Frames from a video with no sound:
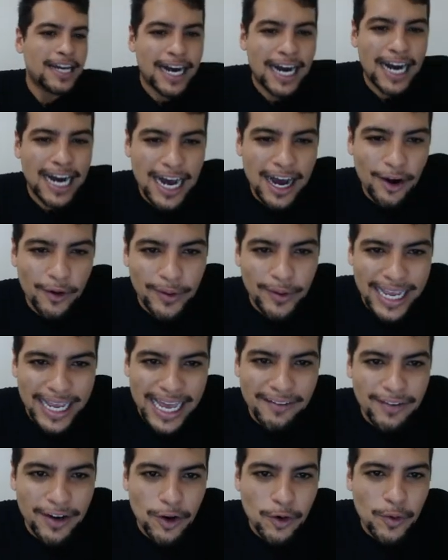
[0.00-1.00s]
Ah, we
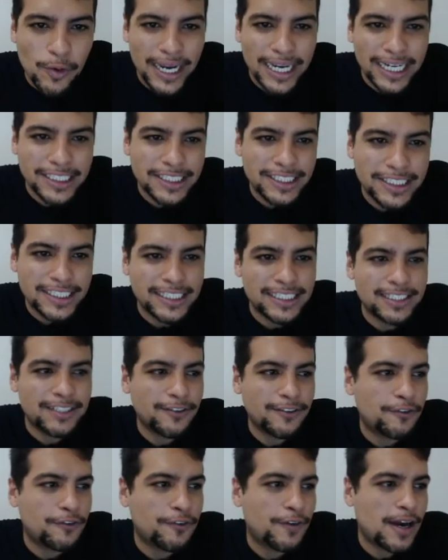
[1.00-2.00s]
have a question
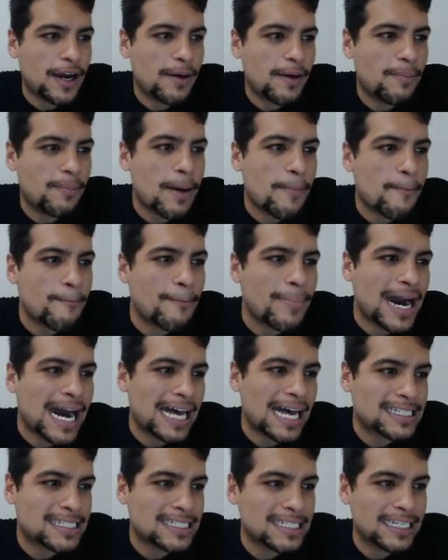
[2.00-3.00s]
from
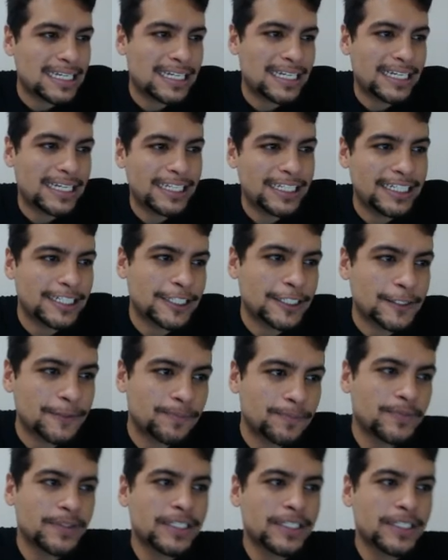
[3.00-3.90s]
Márcia here.